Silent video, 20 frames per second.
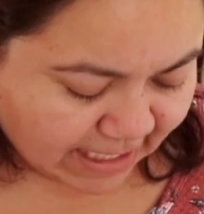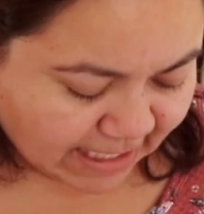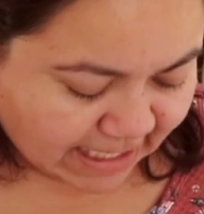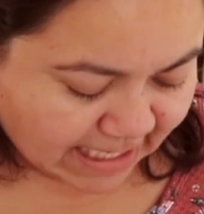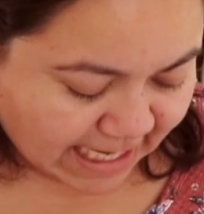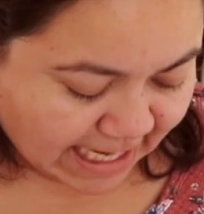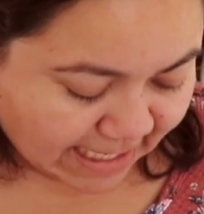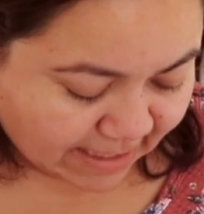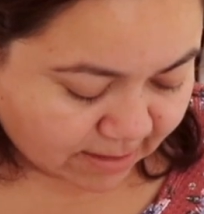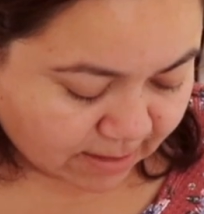
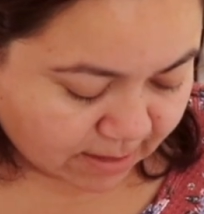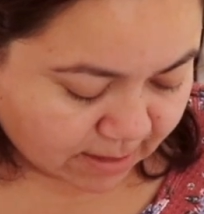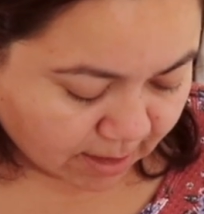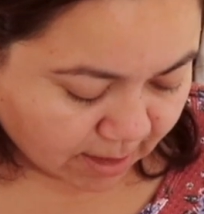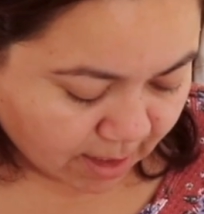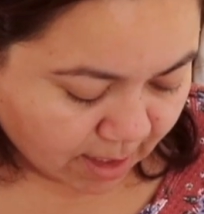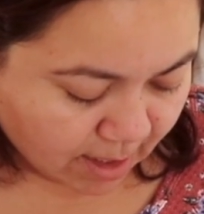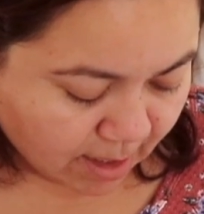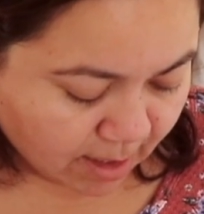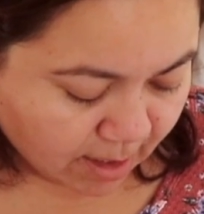Nest.
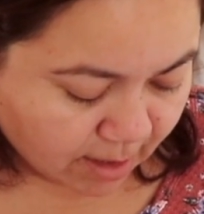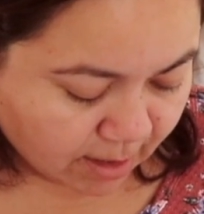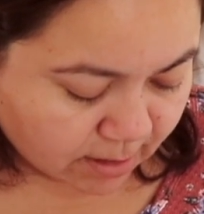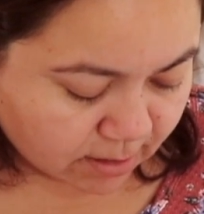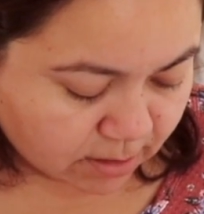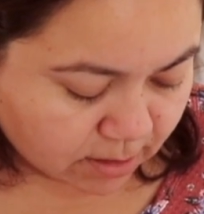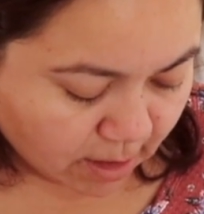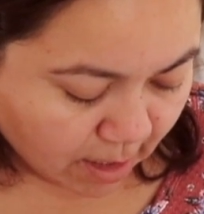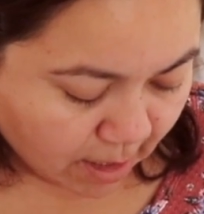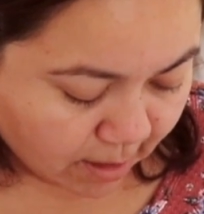
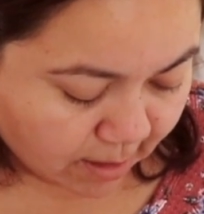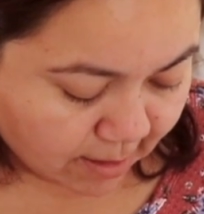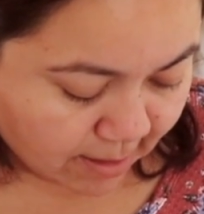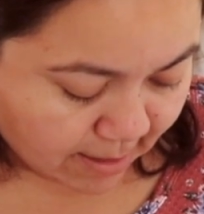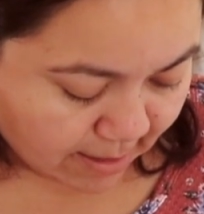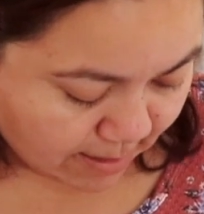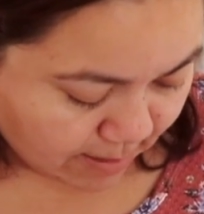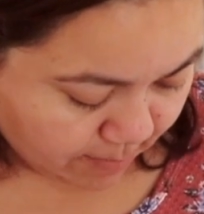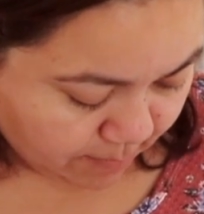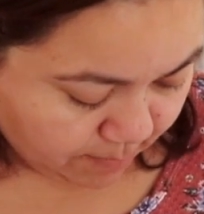
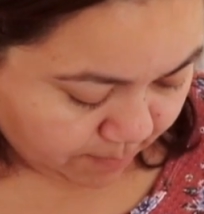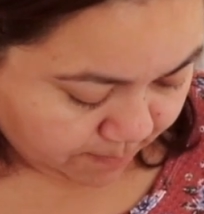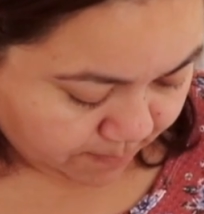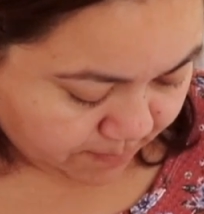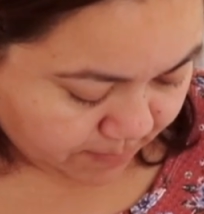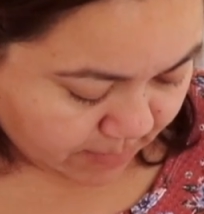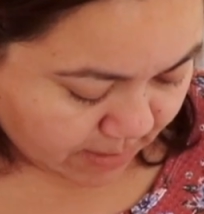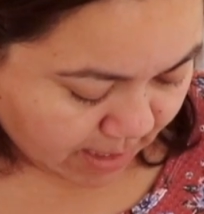Com,